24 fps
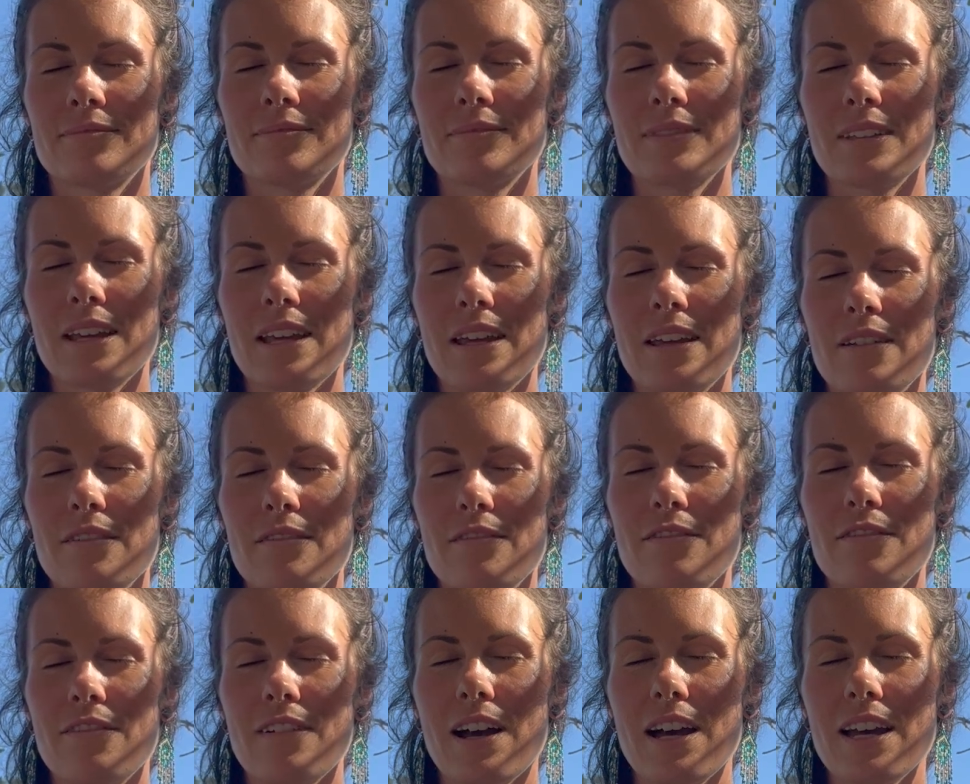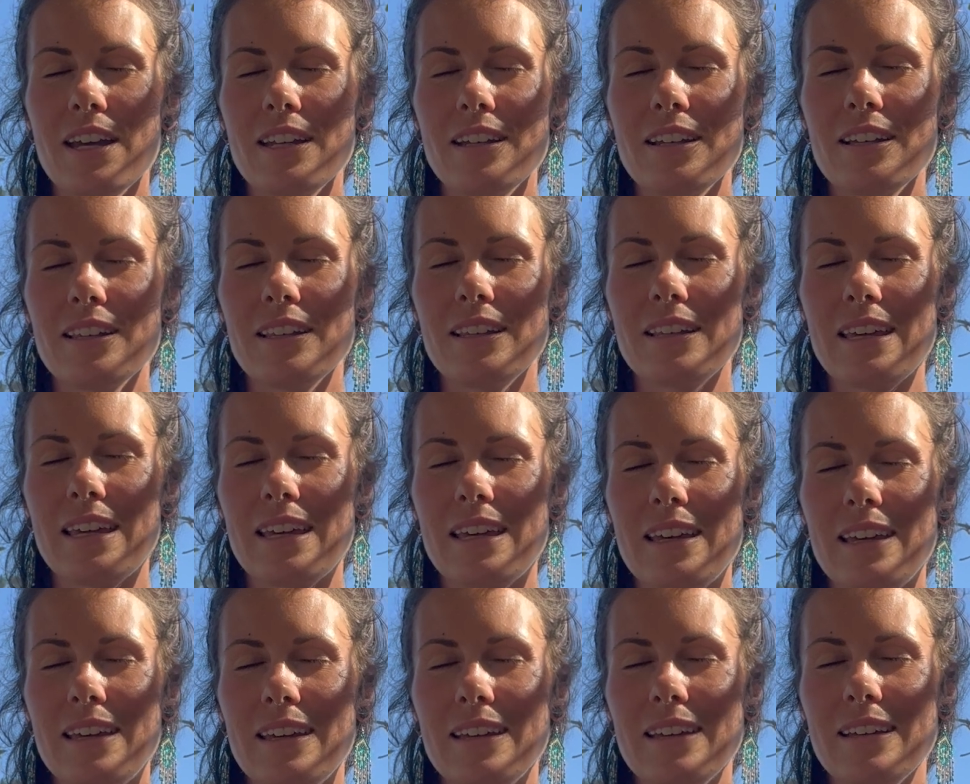And
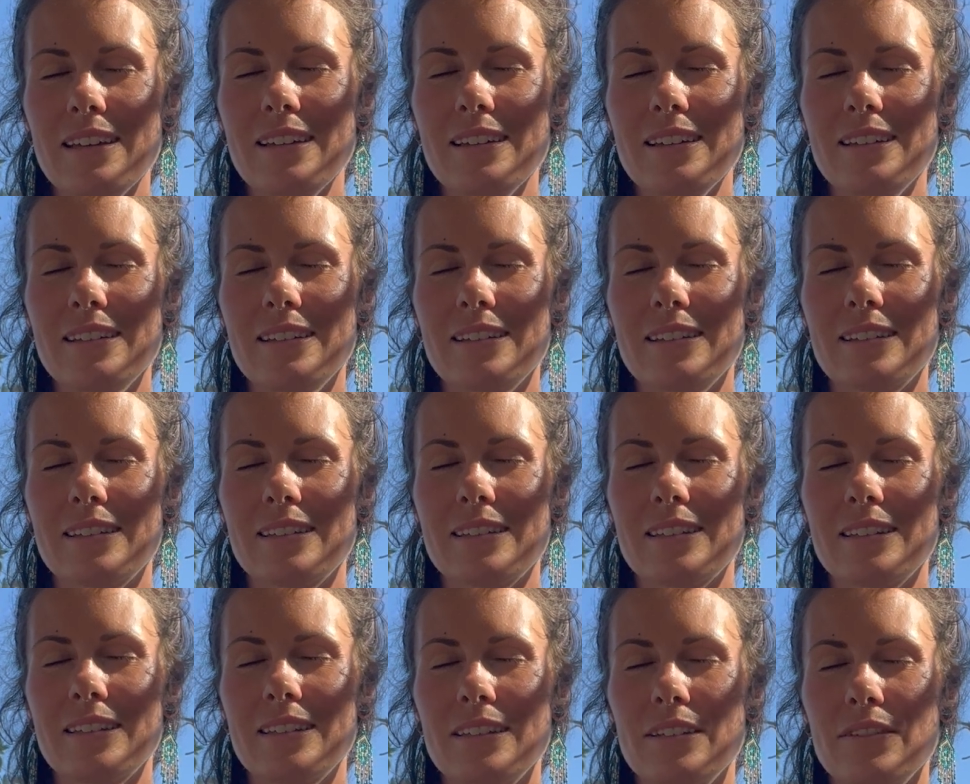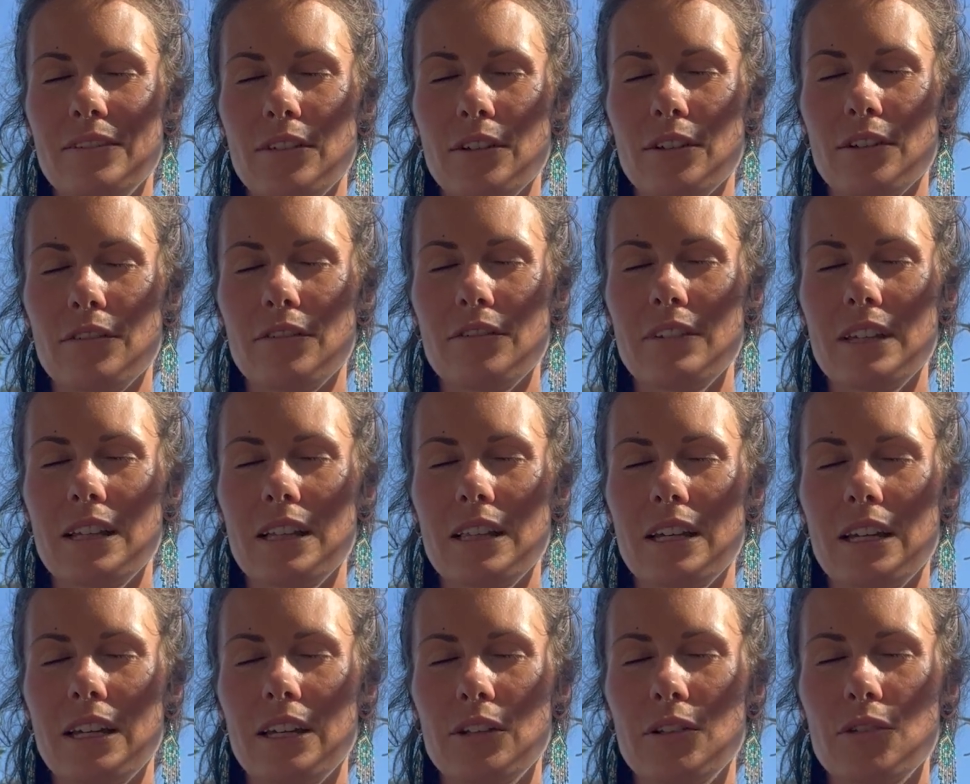finally, if you're
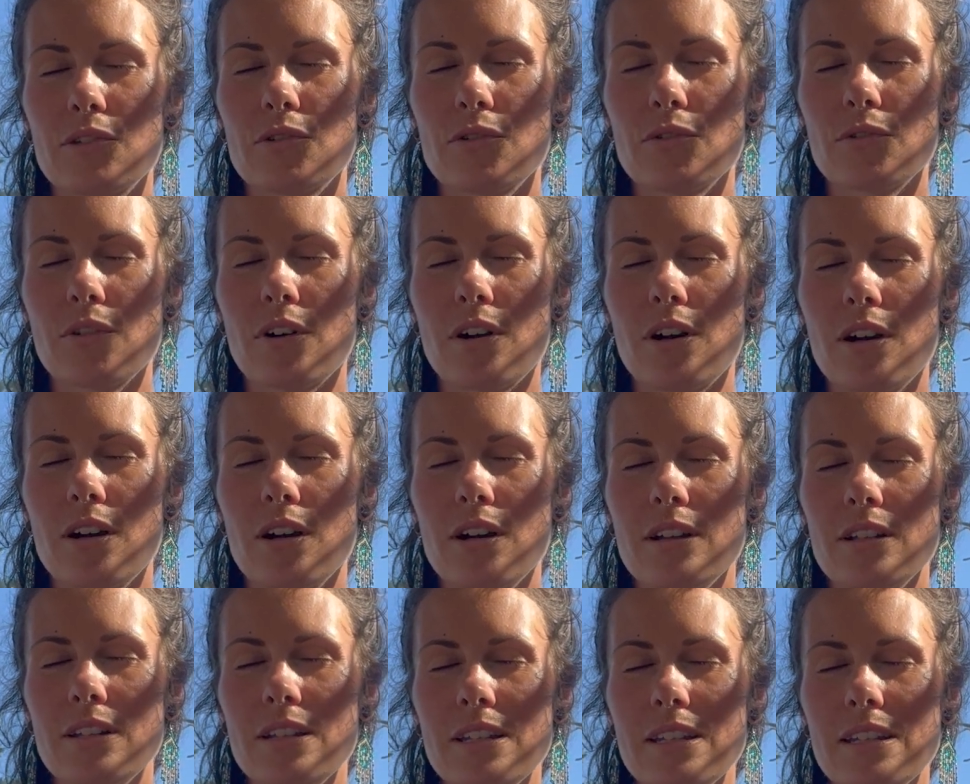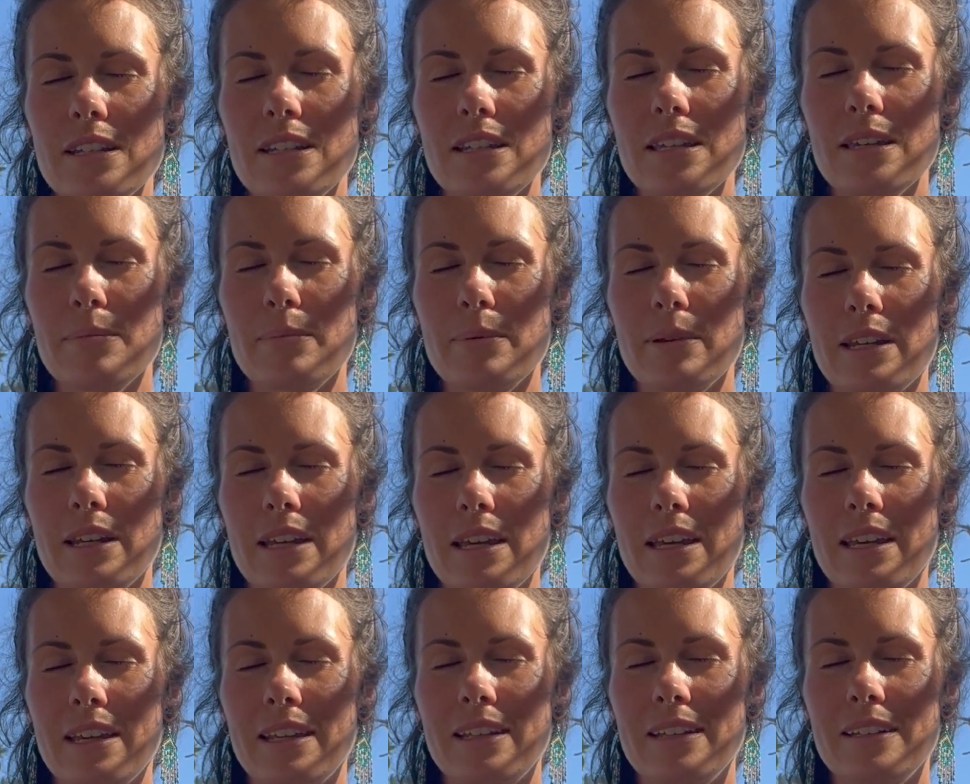feeling drawn to deepen
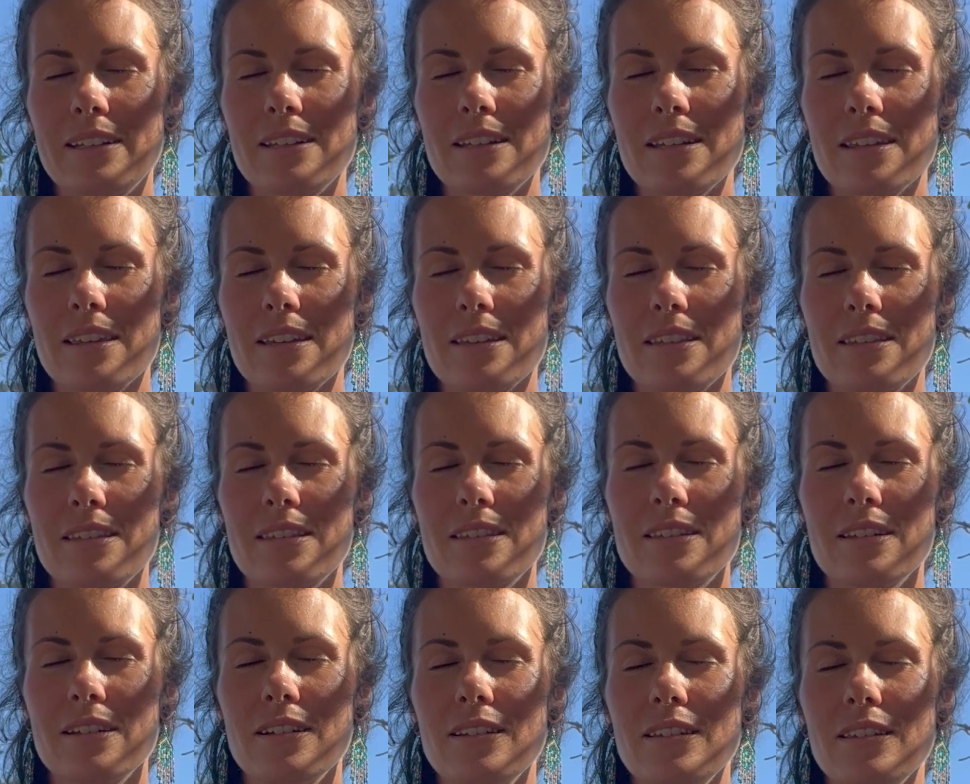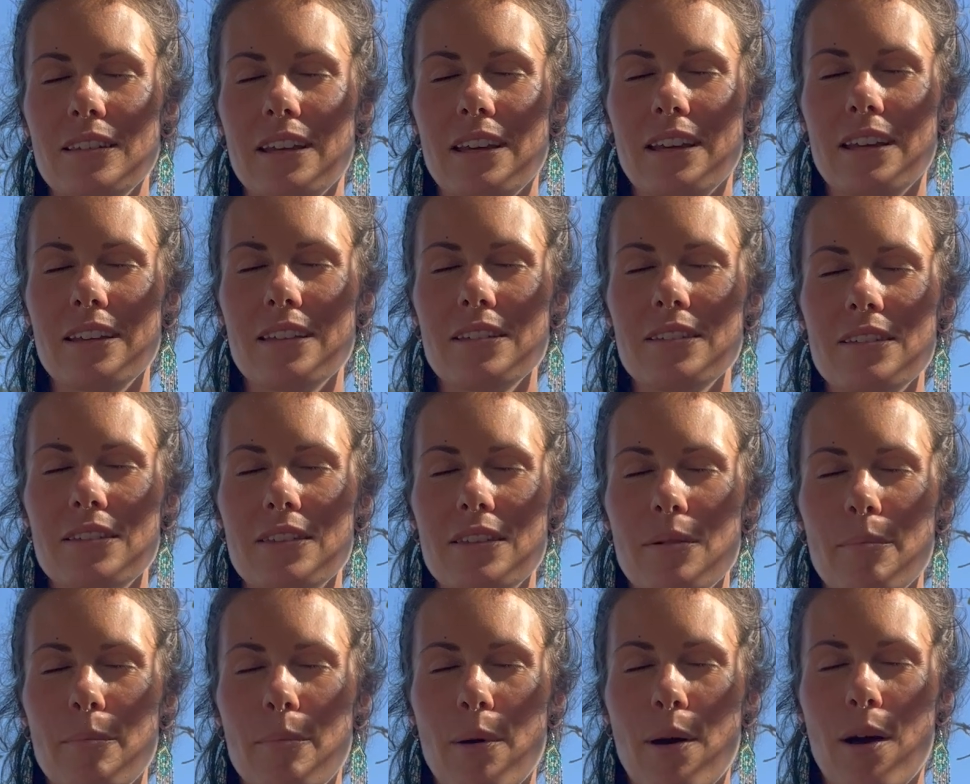into the stillness,
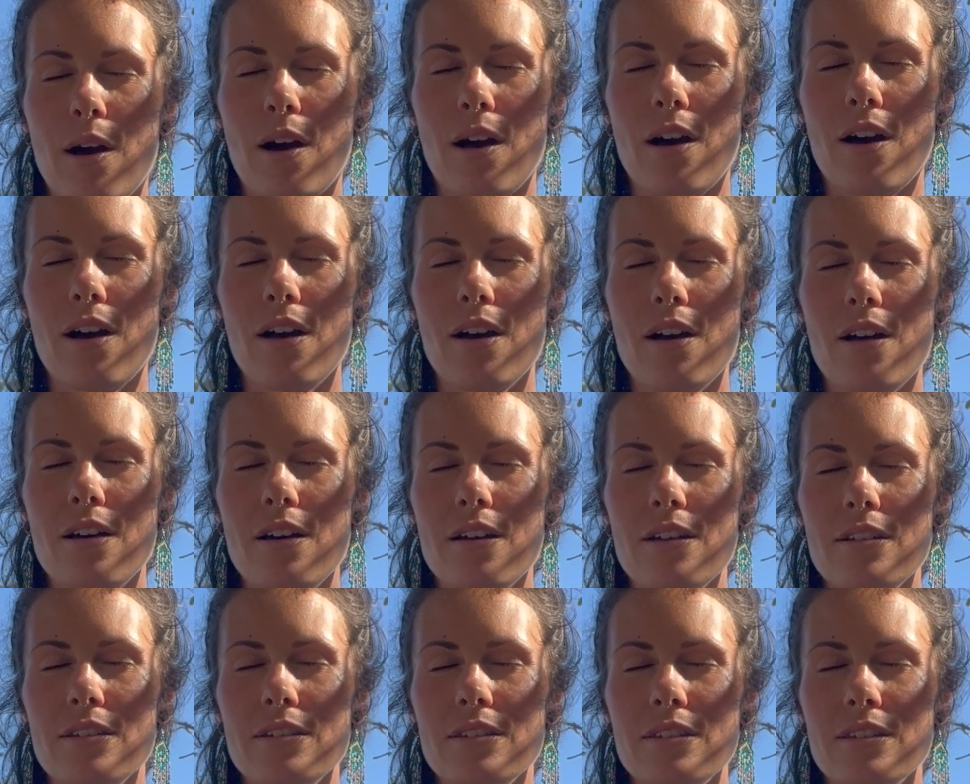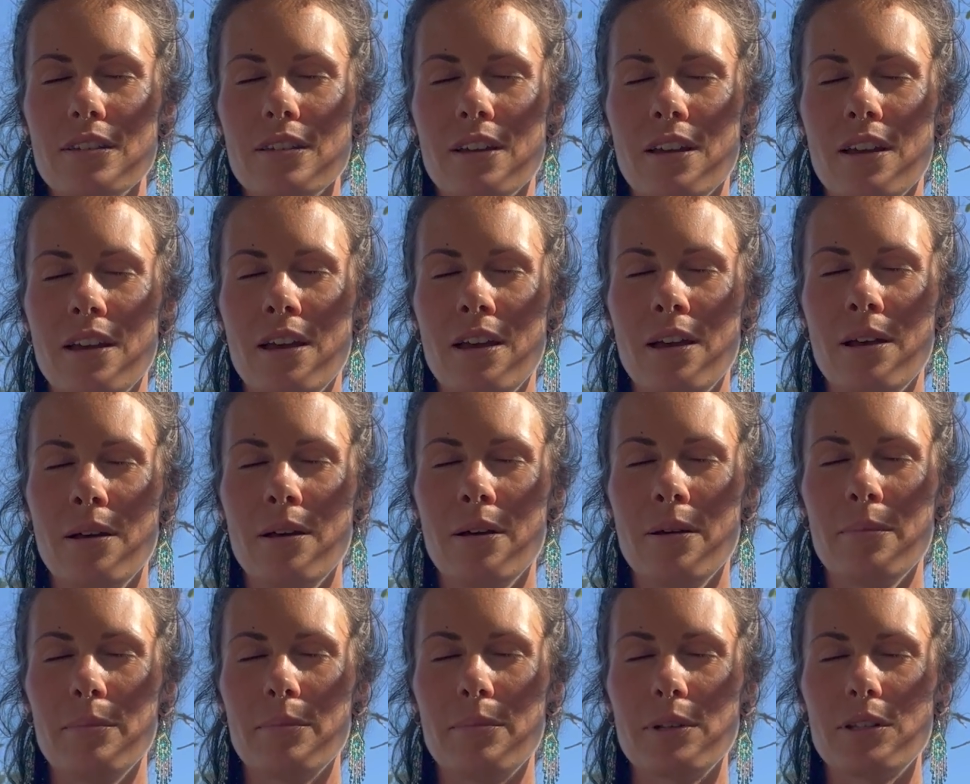the pause
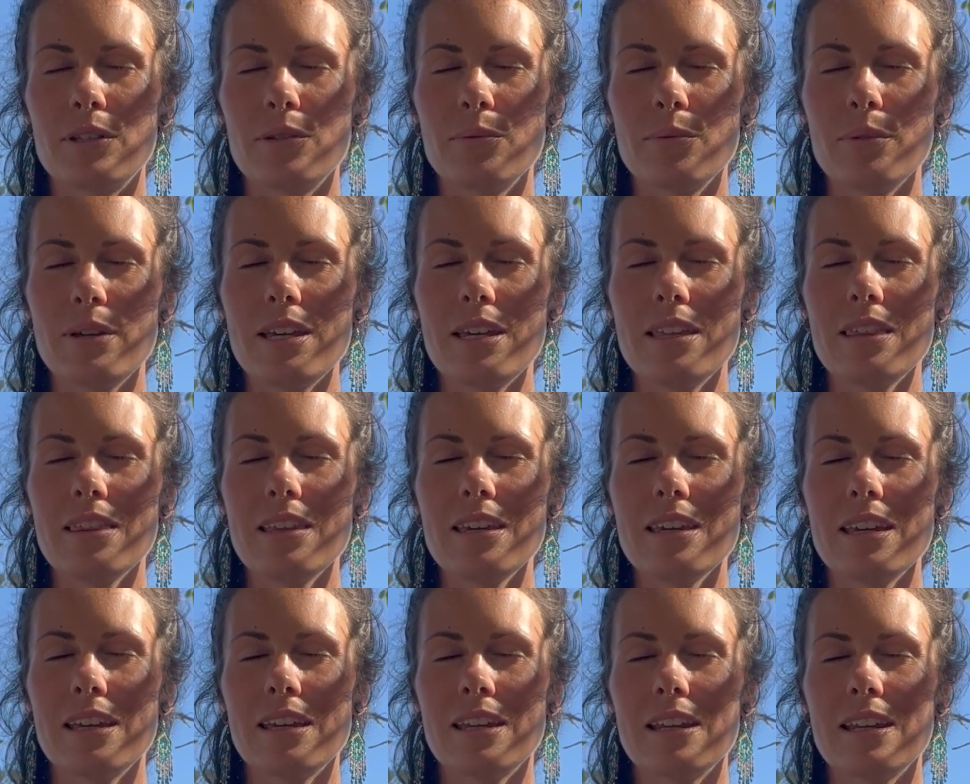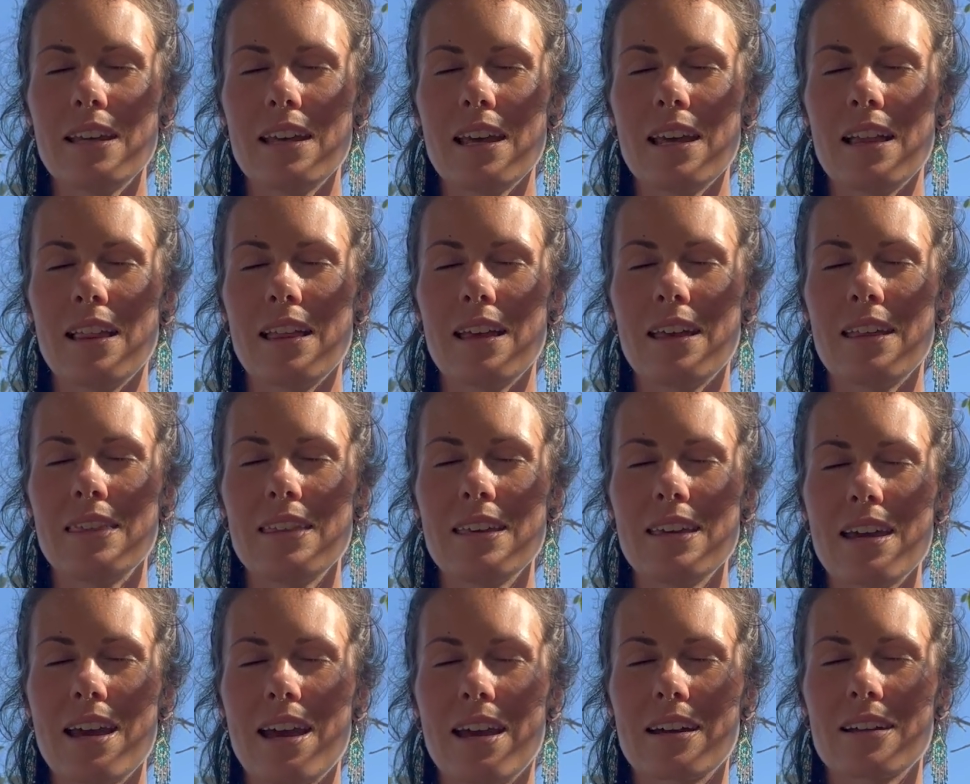between the inhale and
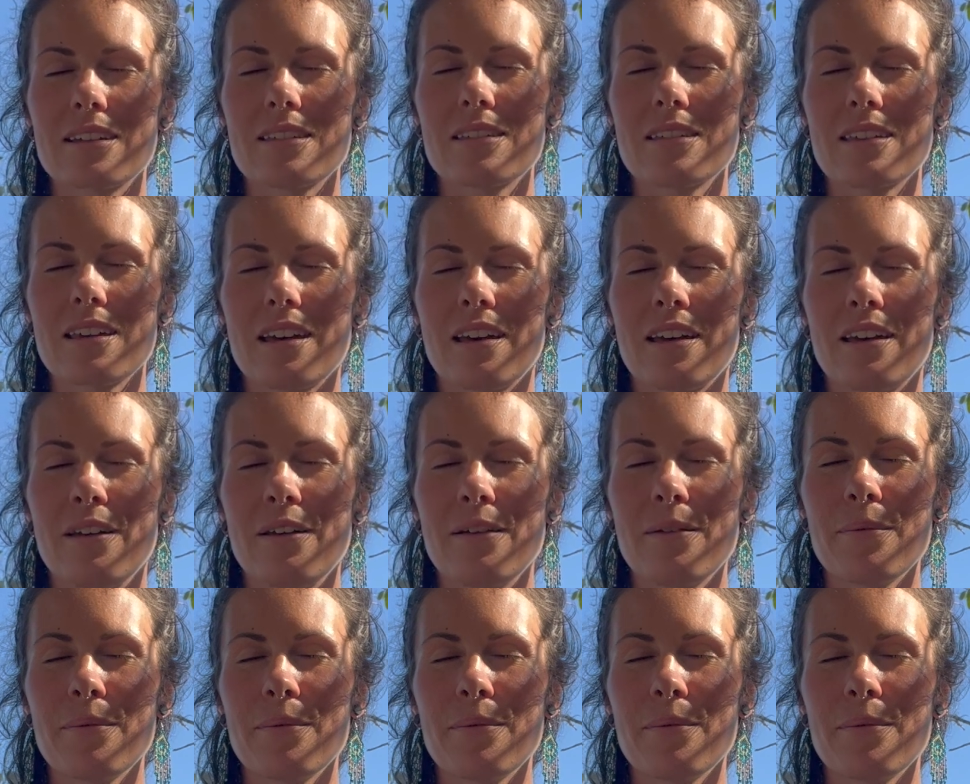the exhale,